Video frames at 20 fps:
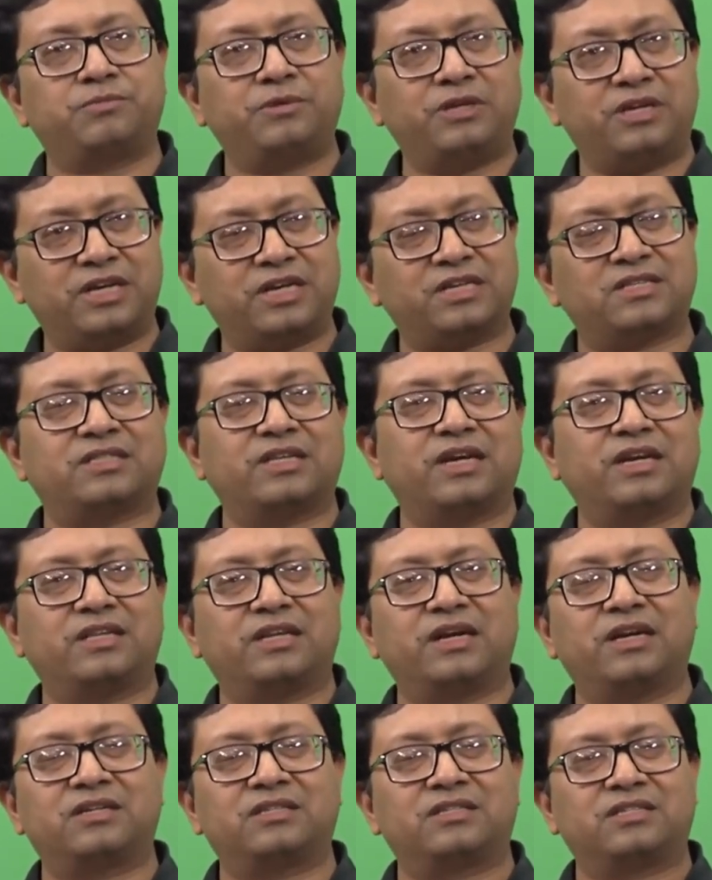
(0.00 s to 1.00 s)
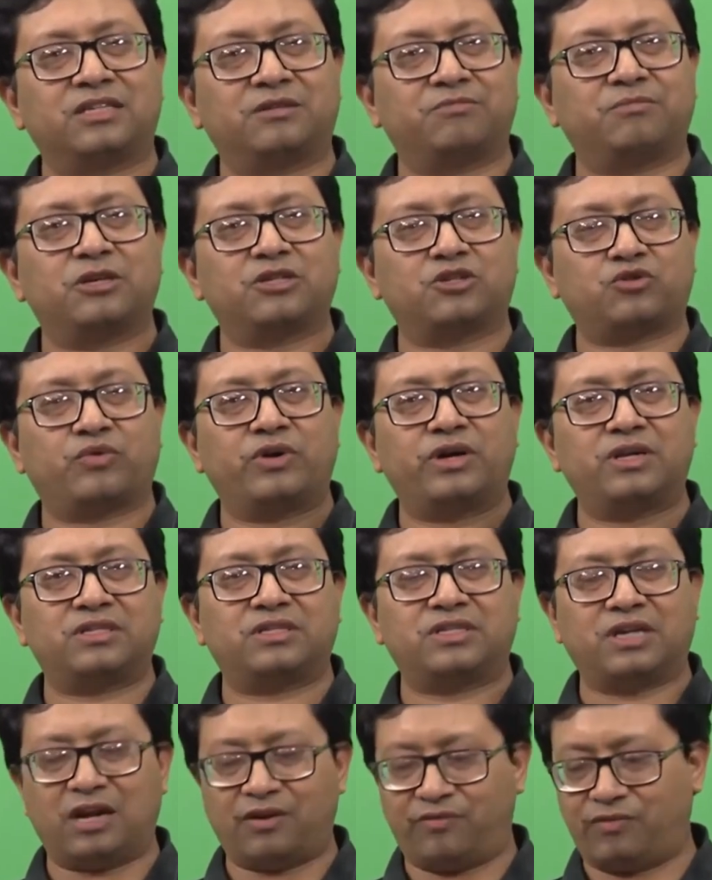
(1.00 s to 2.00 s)
be less than that sigma square
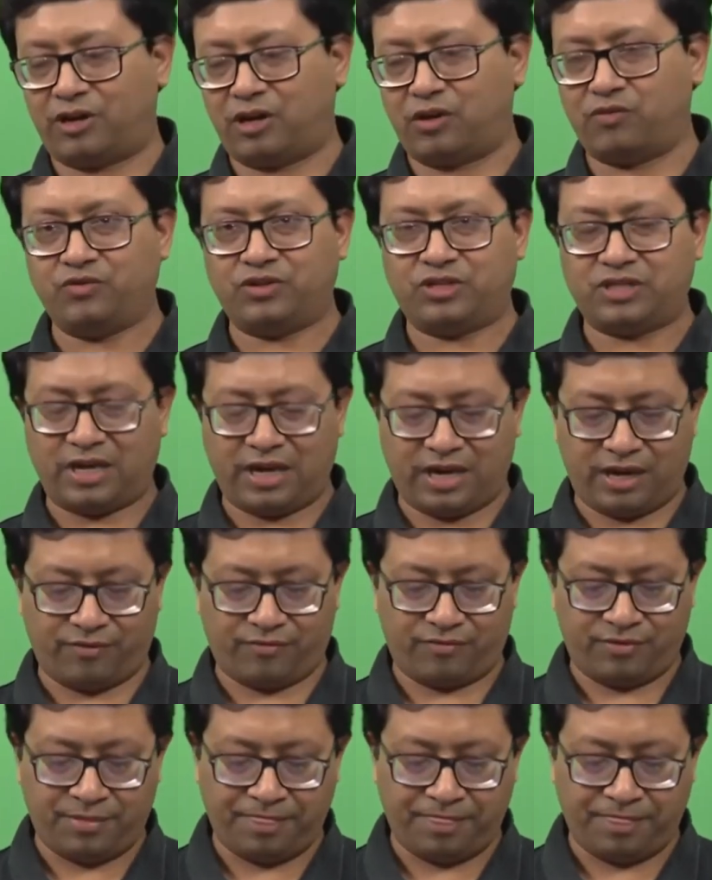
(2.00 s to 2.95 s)
star value which I have.